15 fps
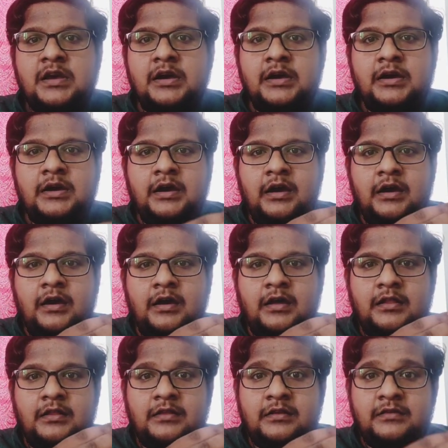
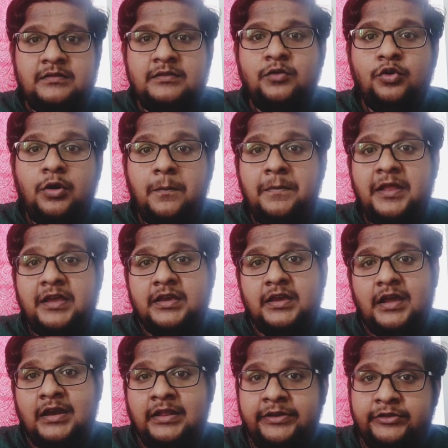this
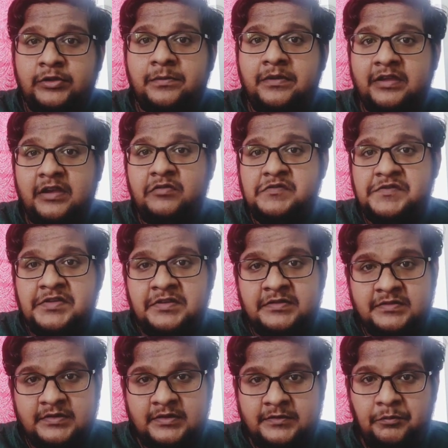leukoplakia and erythroplakia which I
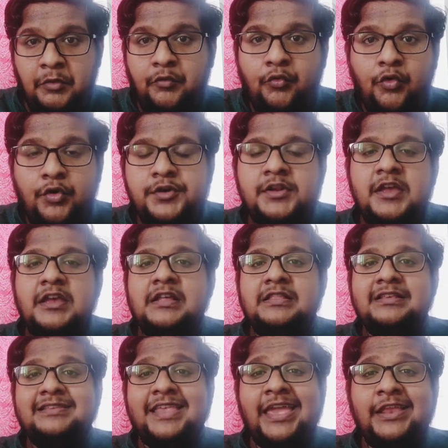discussed before,
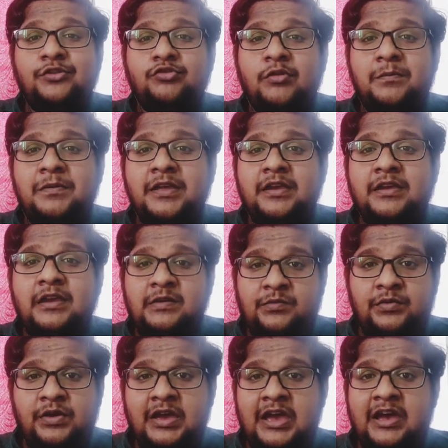this erythroplakia,
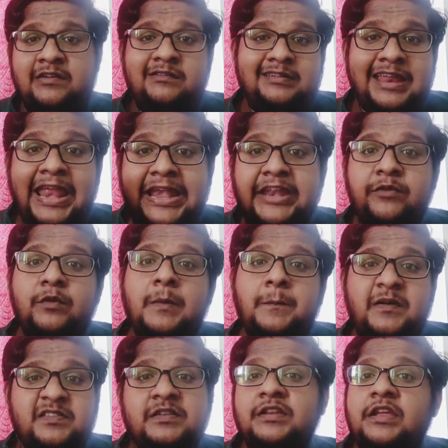if you have 91
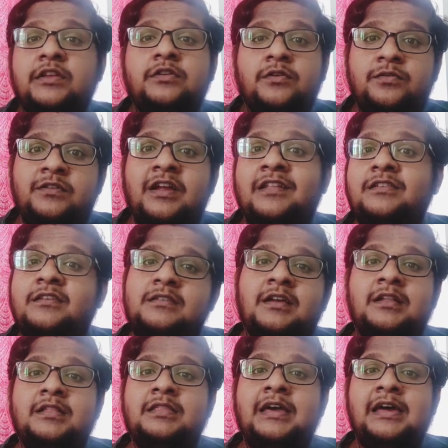percentage of chances
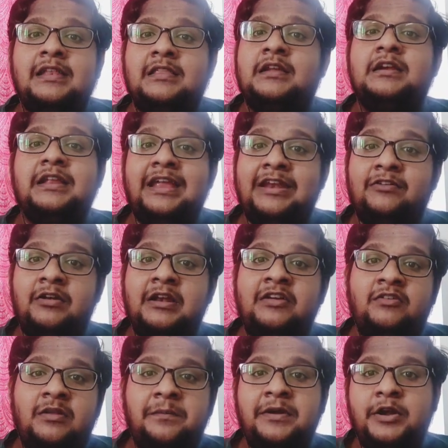are there that it will
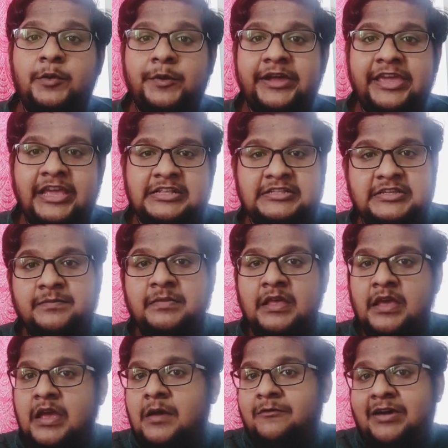develop into a cancer,
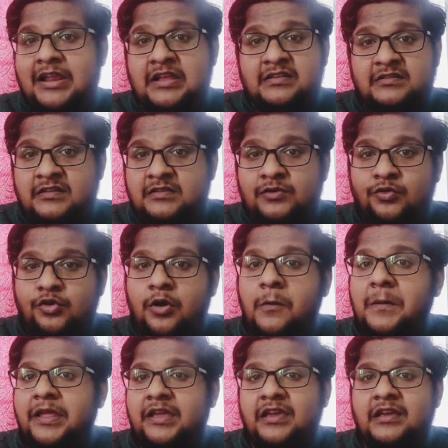whereas this
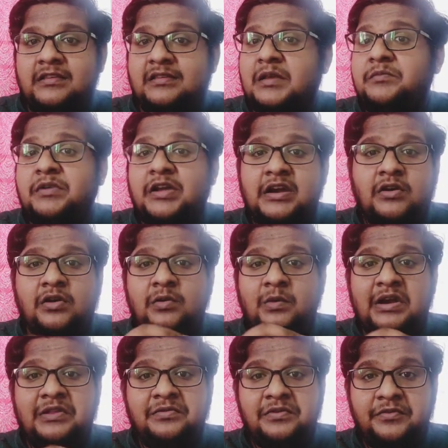leukoplakia is somewhere around
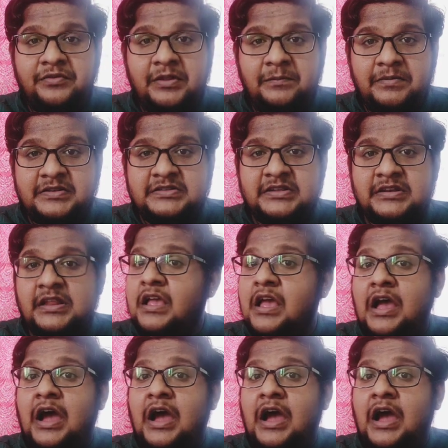only 50%.